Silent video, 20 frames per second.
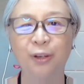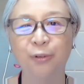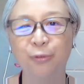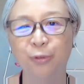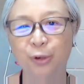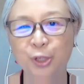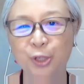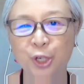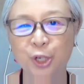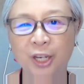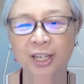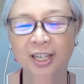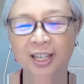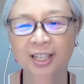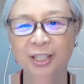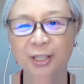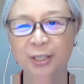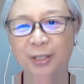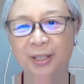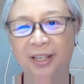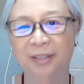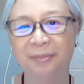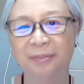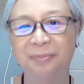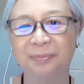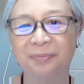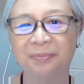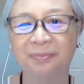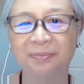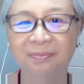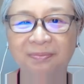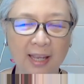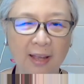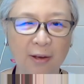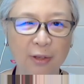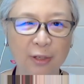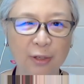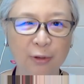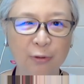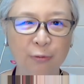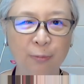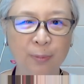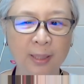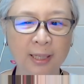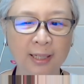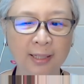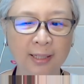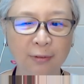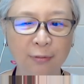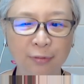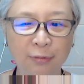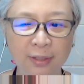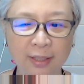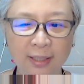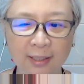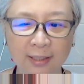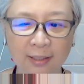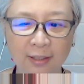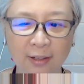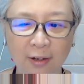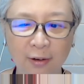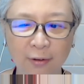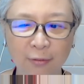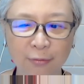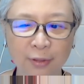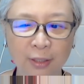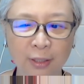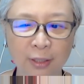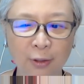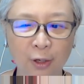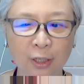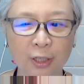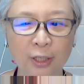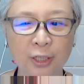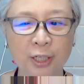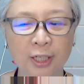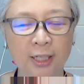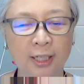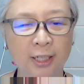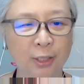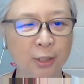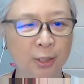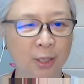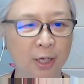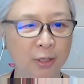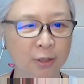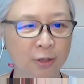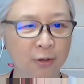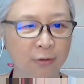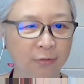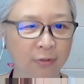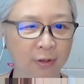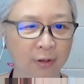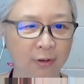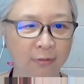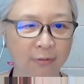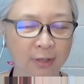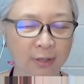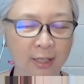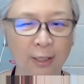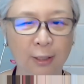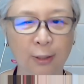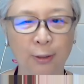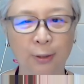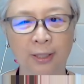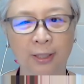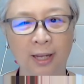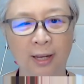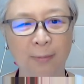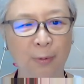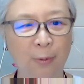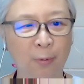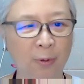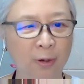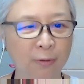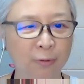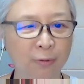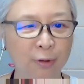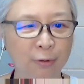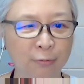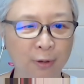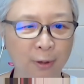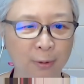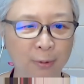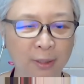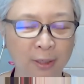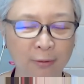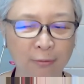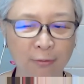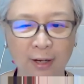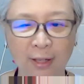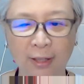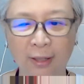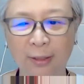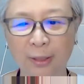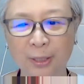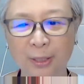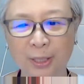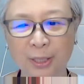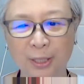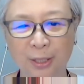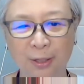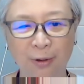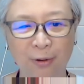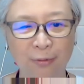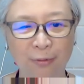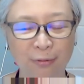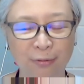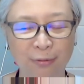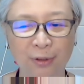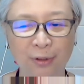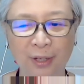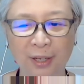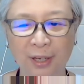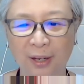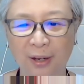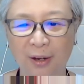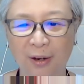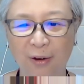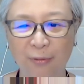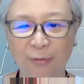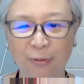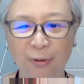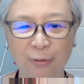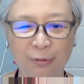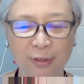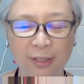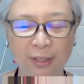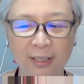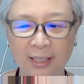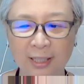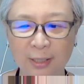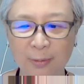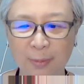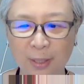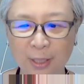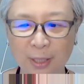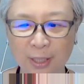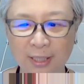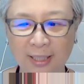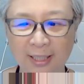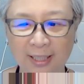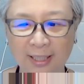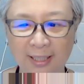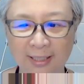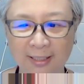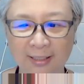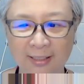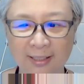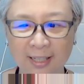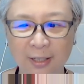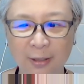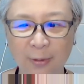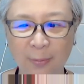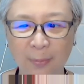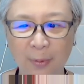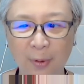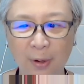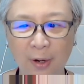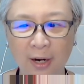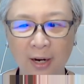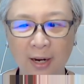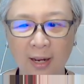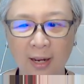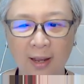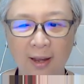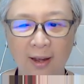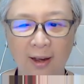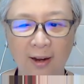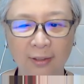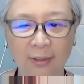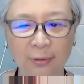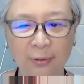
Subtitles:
thank you for joining us today. You've been in the field of technology and education for a very long time. You're one of the founding fathers of the field, especially in Singapore.